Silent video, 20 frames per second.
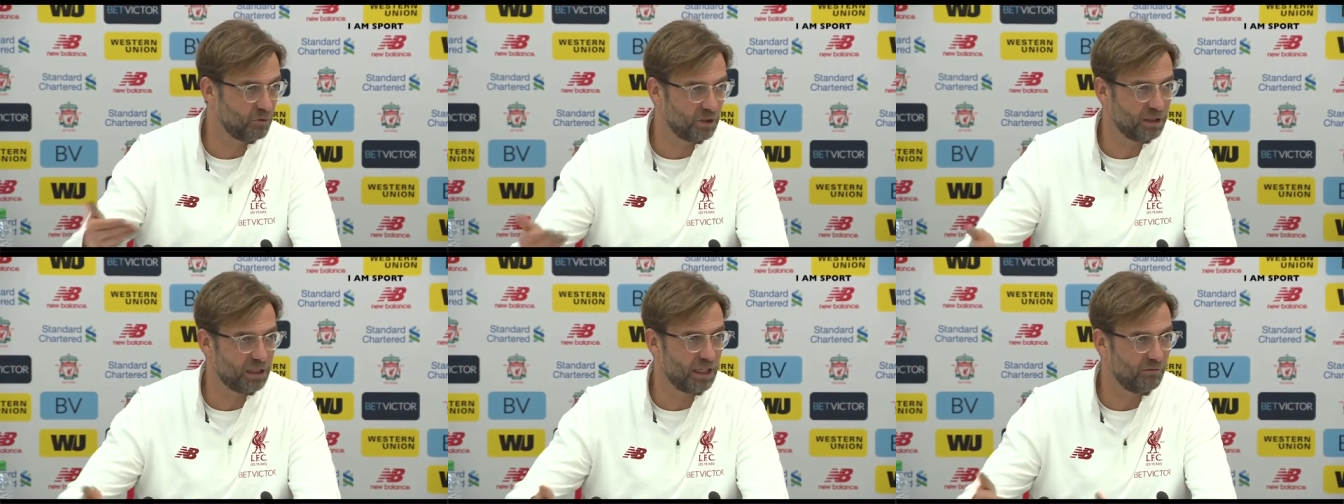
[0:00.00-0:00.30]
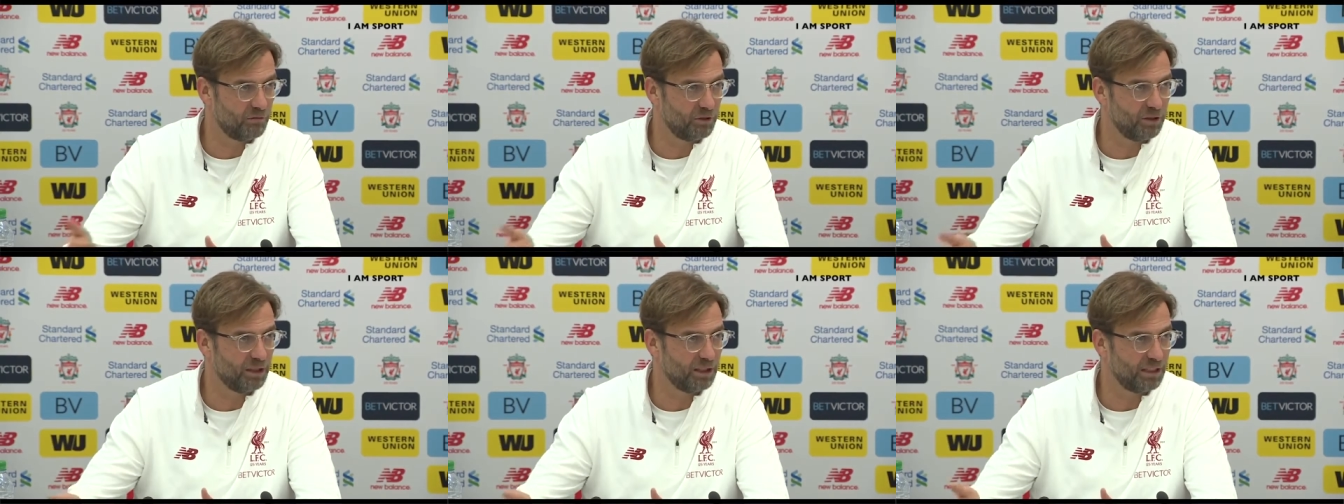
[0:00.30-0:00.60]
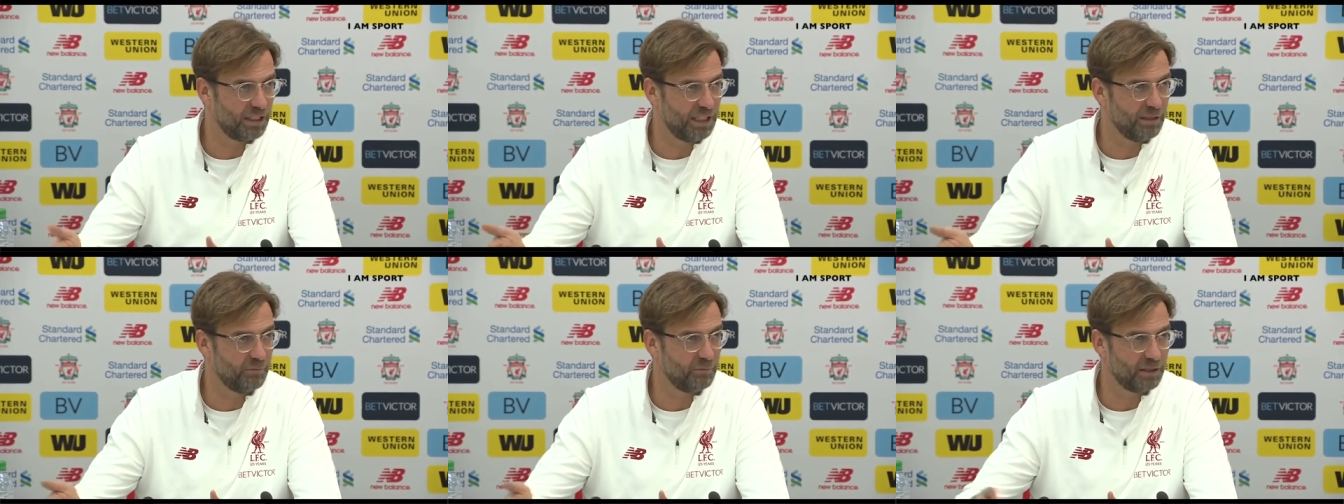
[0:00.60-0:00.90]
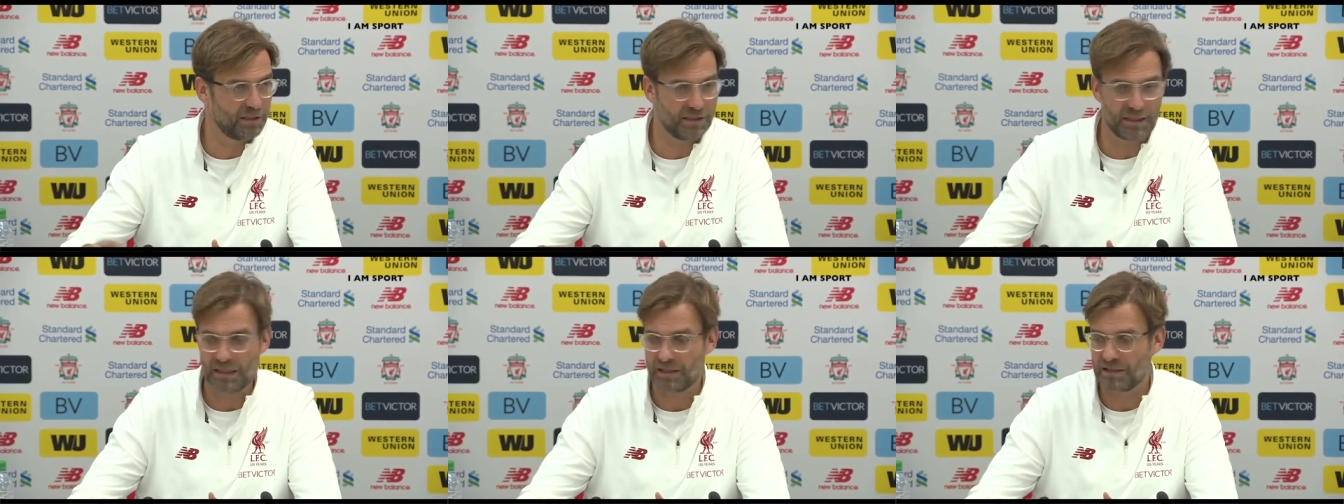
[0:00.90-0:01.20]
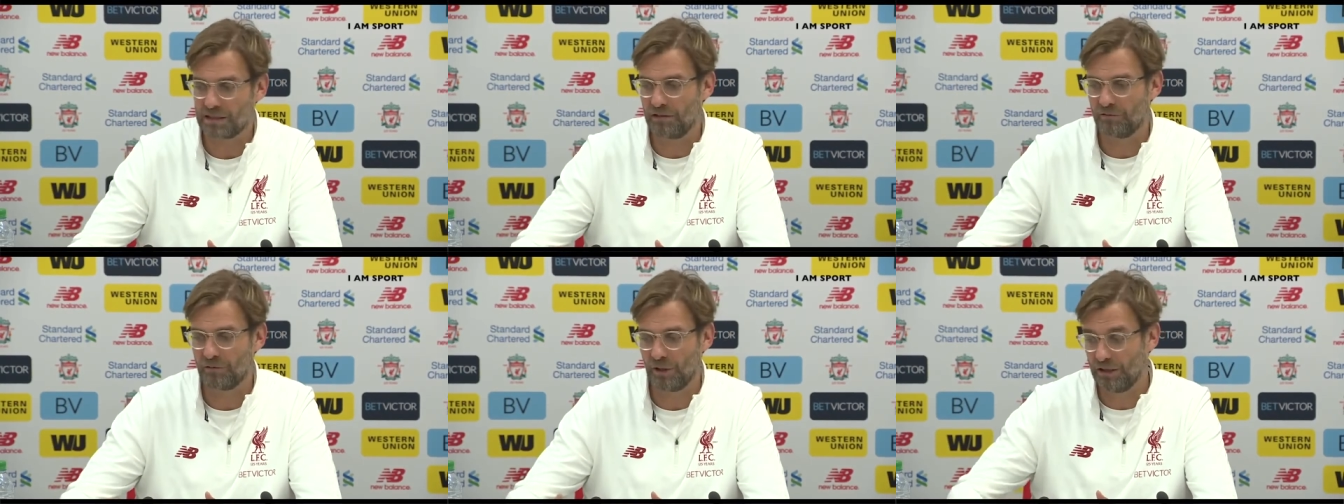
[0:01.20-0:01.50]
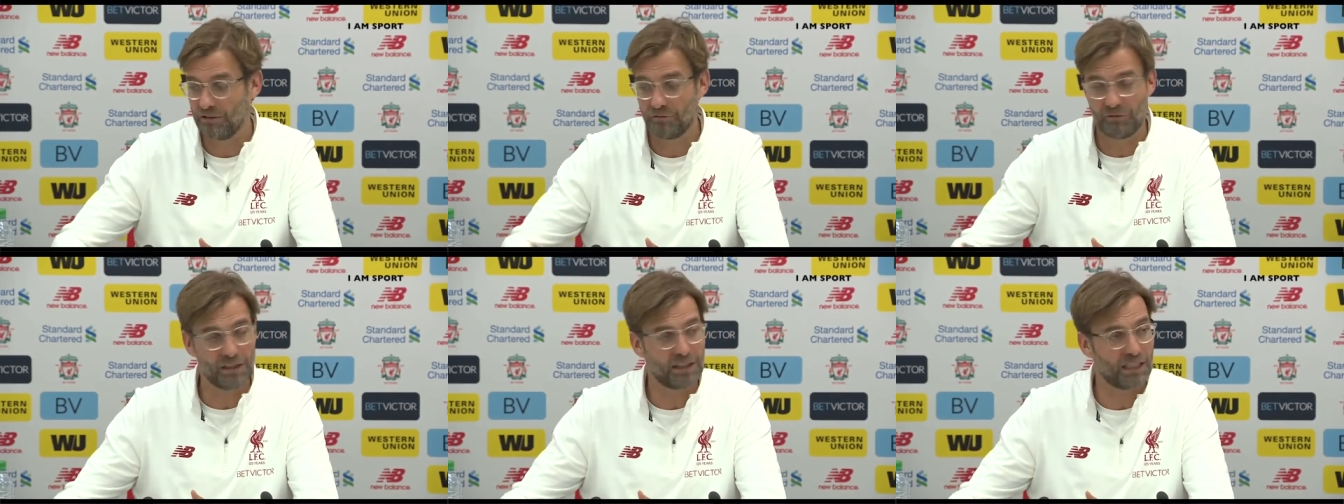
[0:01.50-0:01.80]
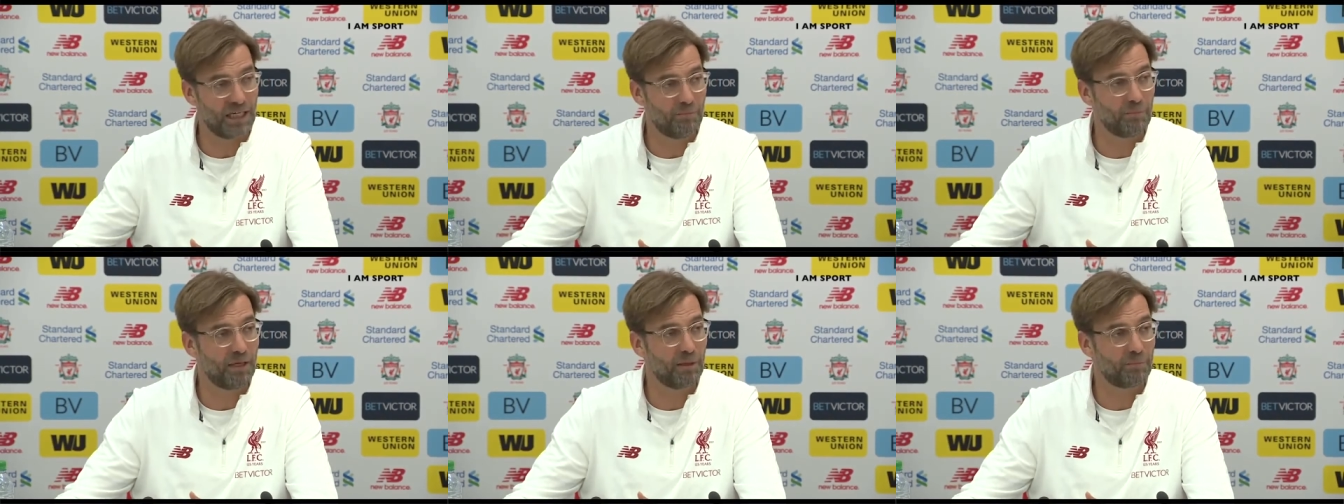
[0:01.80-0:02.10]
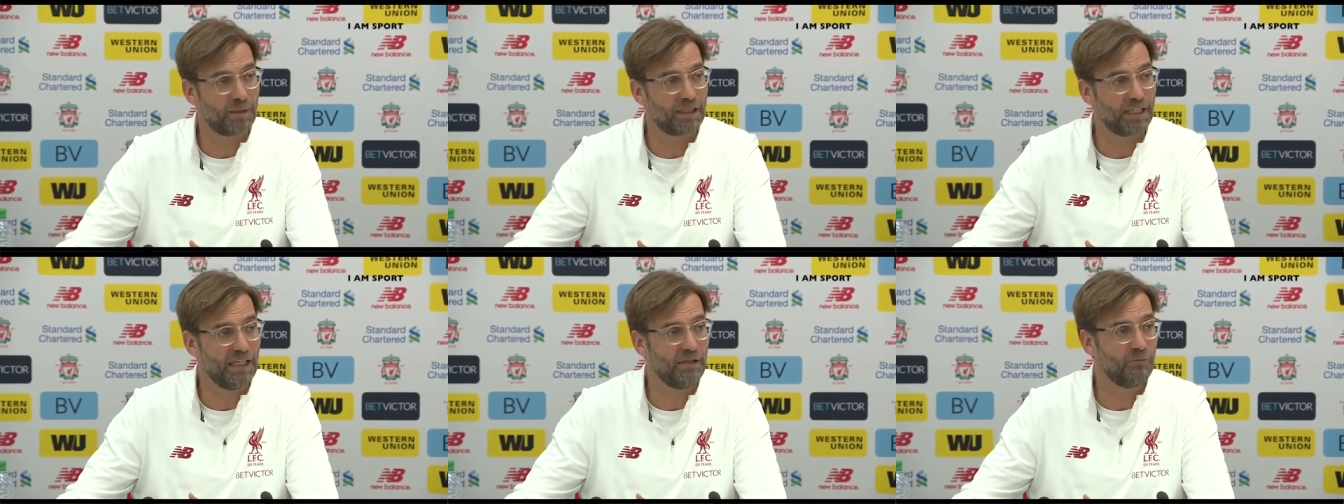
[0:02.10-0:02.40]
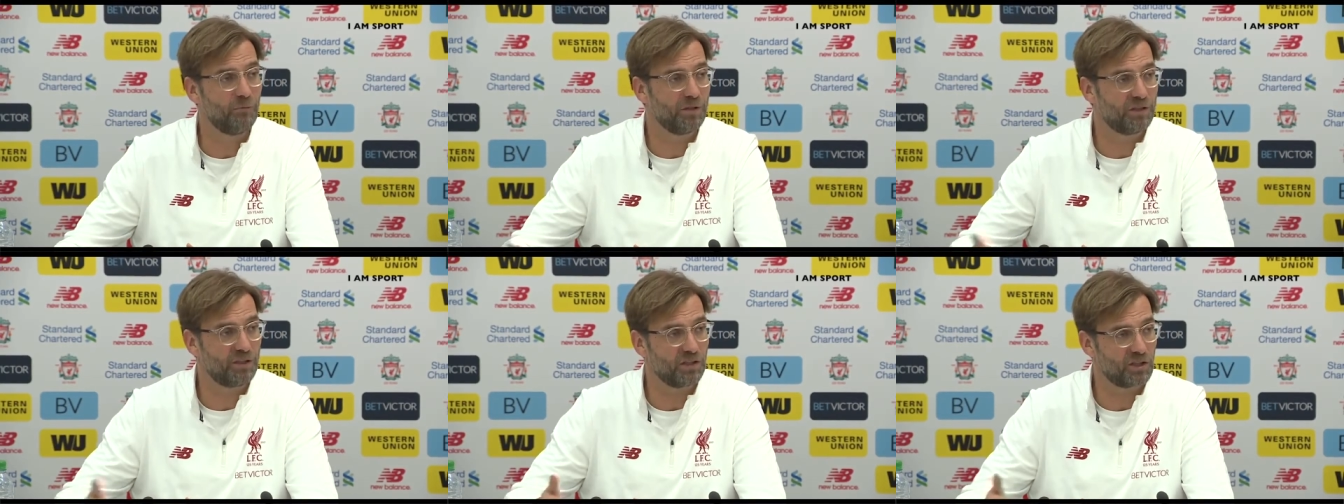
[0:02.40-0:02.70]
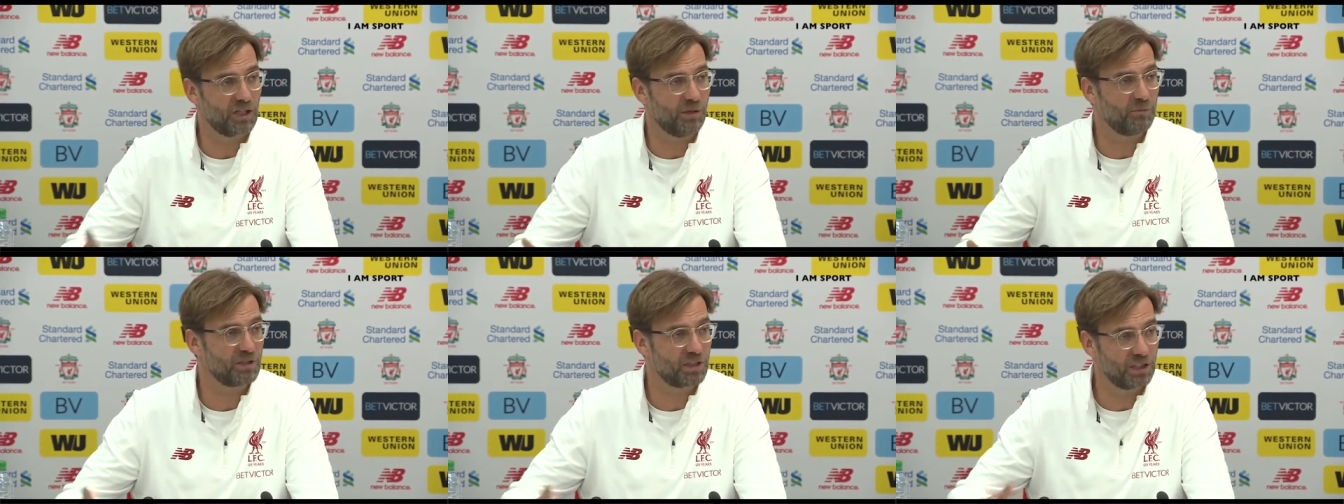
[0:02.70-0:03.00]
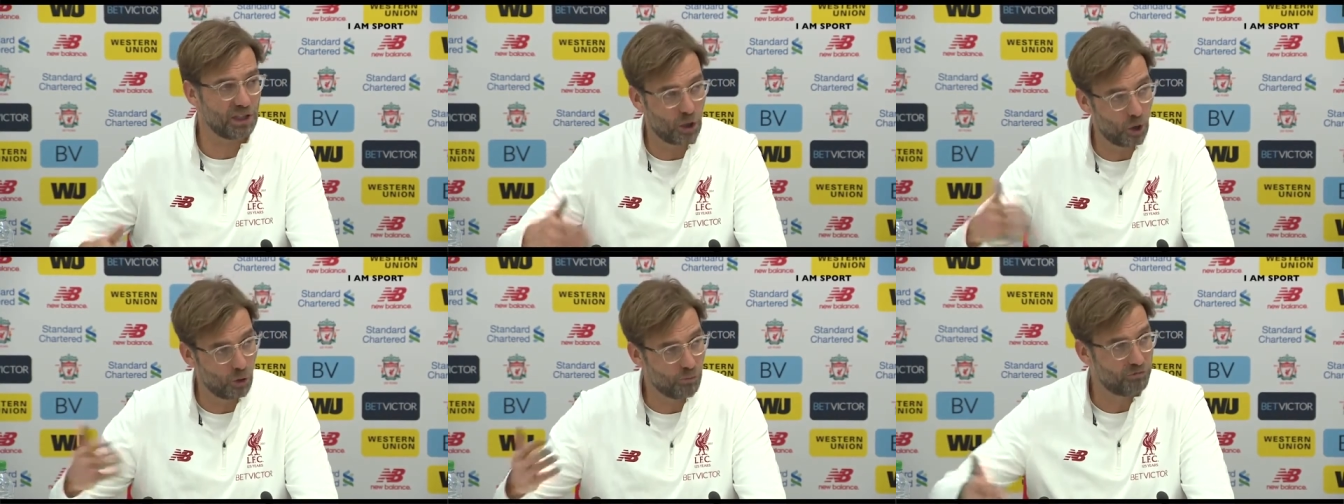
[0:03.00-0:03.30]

the recovery, a game and stuff, and it will come up again with the Champions League,